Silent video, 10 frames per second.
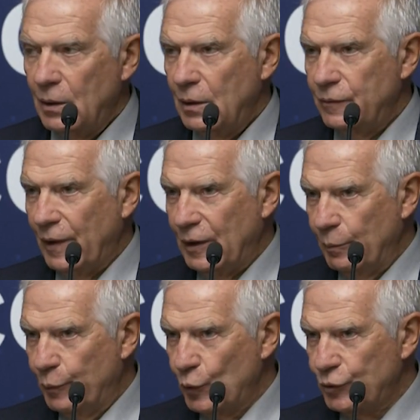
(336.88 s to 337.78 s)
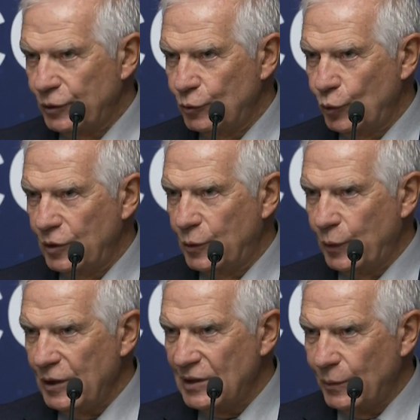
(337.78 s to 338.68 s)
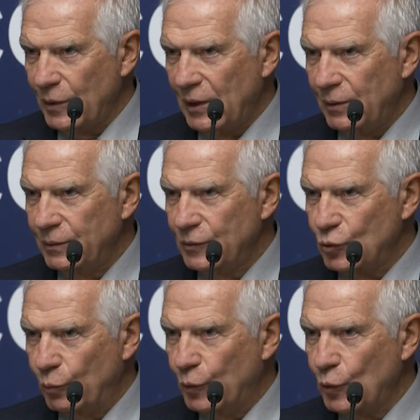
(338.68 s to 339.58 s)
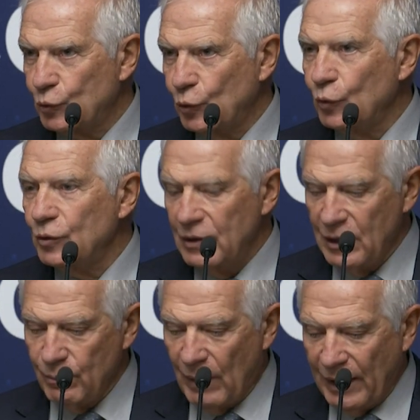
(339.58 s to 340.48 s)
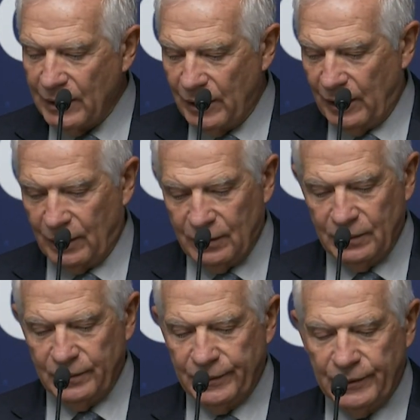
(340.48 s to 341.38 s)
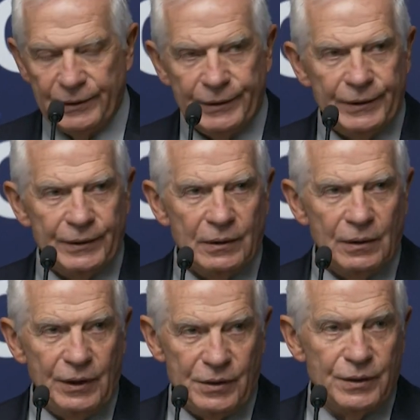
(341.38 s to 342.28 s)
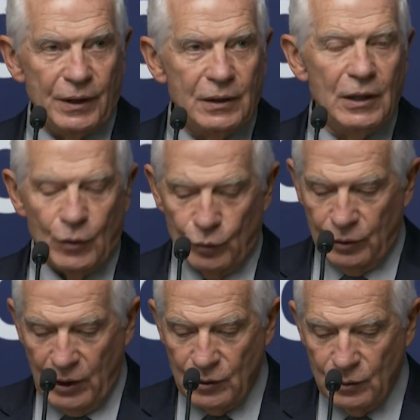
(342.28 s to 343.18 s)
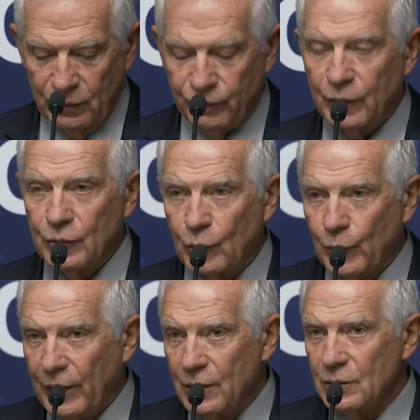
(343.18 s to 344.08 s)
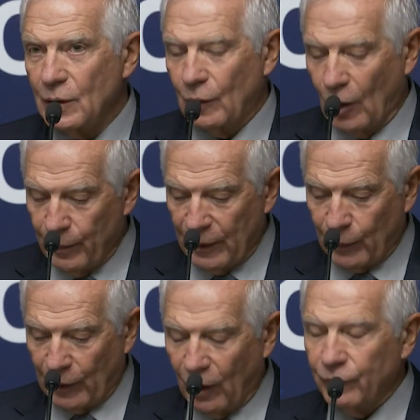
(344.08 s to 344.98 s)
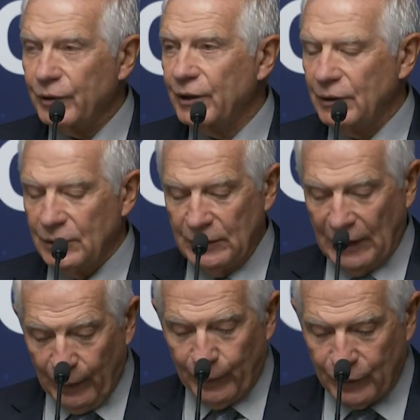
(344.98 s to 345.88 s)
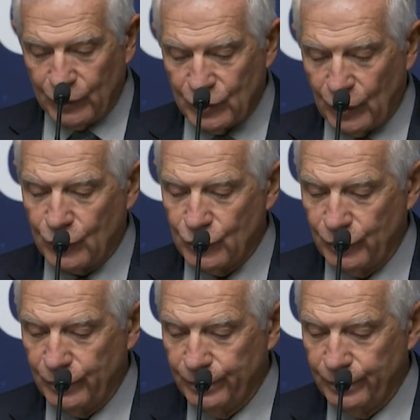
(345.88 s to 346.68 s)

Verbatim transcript: It's very important to increase our support on demining. This is a key condition for Ukraine's economic recovery and reconstruction.